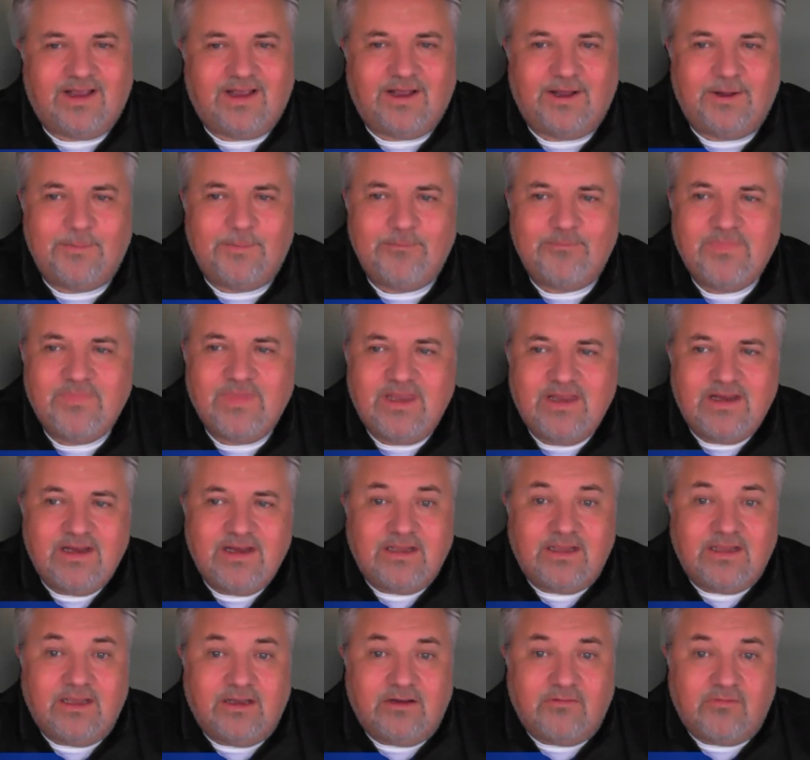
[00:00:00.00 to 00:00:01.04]
Um,
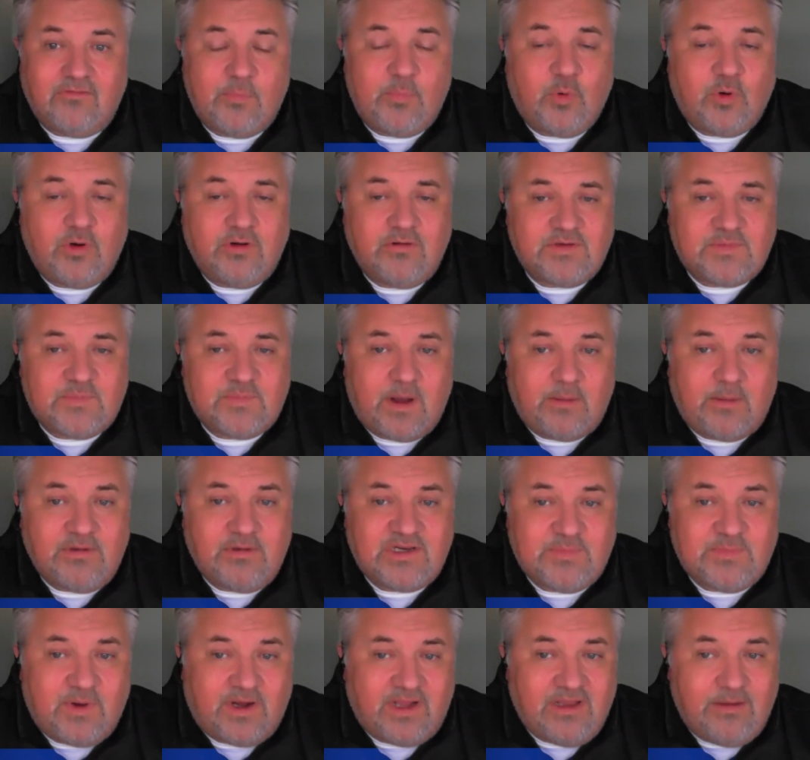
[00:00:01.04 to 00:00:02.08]
the report was
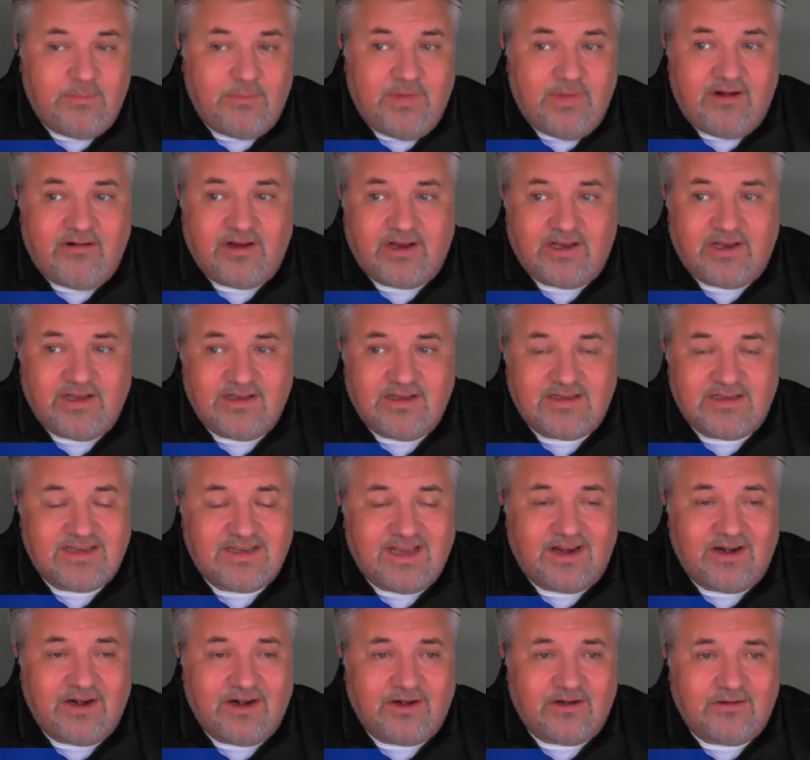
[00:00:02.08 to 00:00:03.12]
published by the American
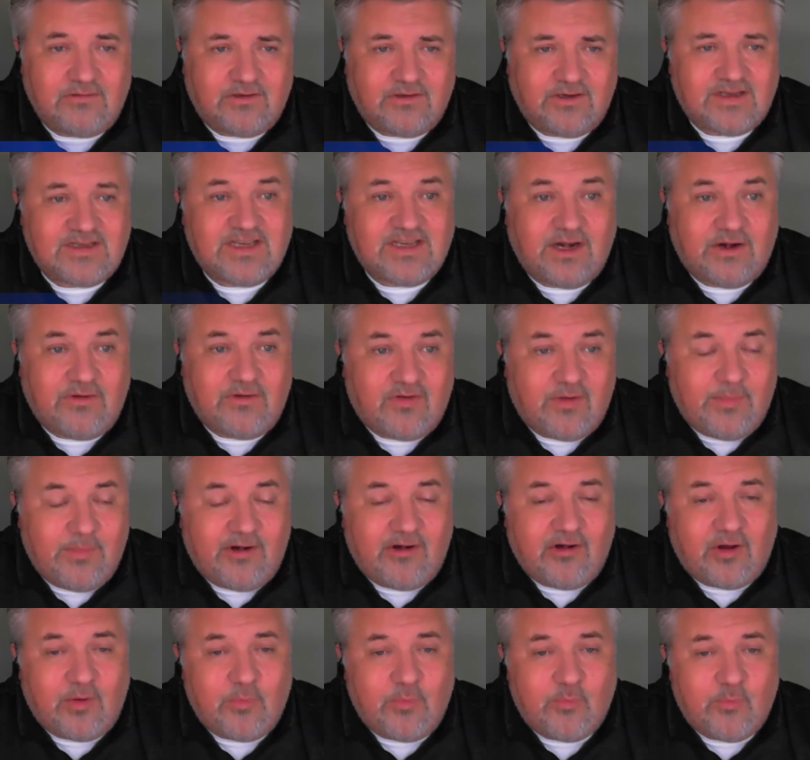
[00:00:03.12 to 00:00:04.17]
Center, or the Center for
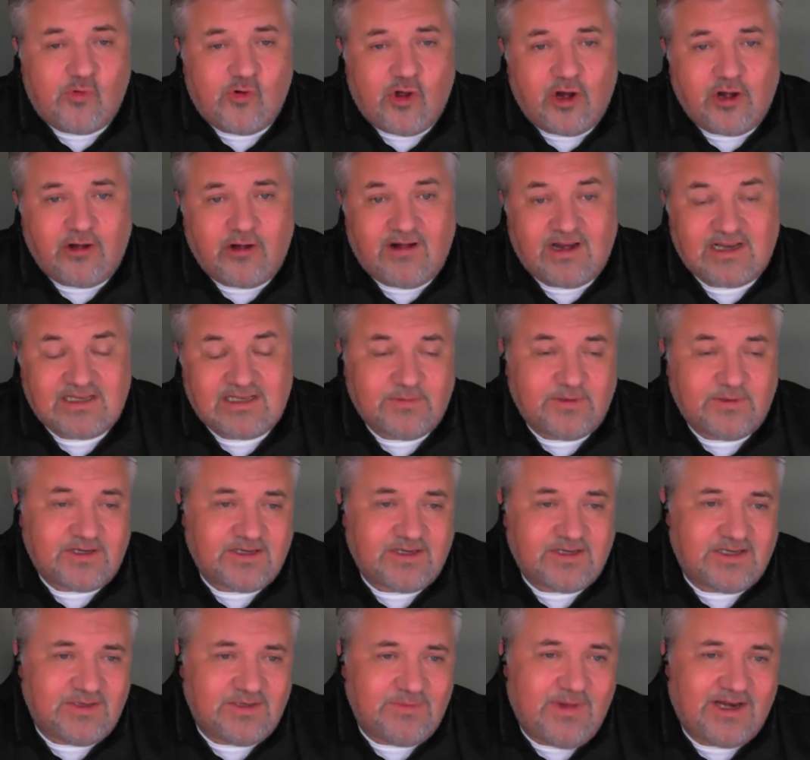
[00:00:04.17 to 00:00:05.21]
American Progress,
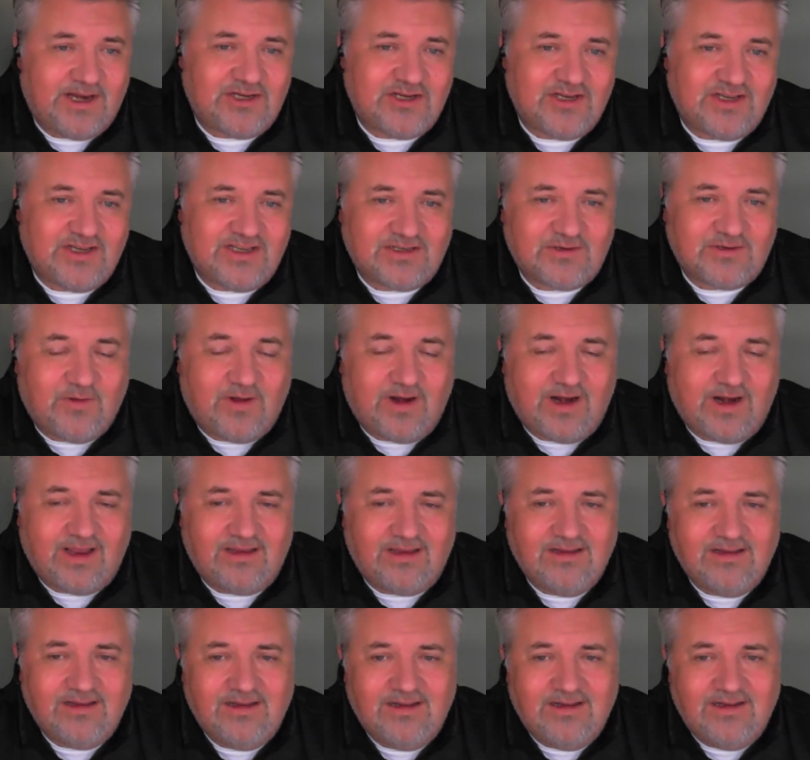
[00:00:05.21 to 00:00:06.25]
which, as you mentioned, is quite
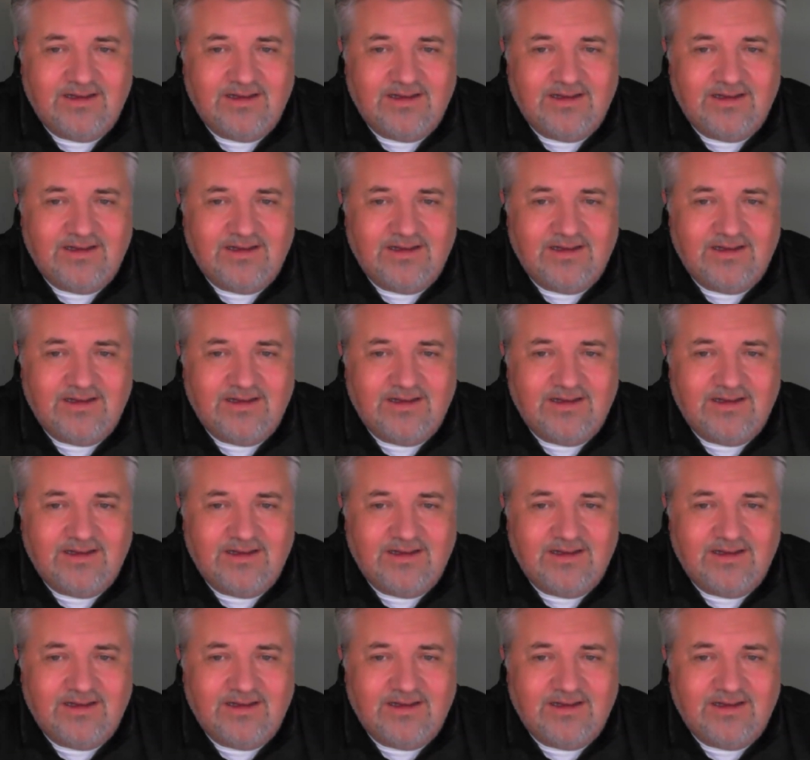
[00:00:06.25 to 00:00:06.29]
a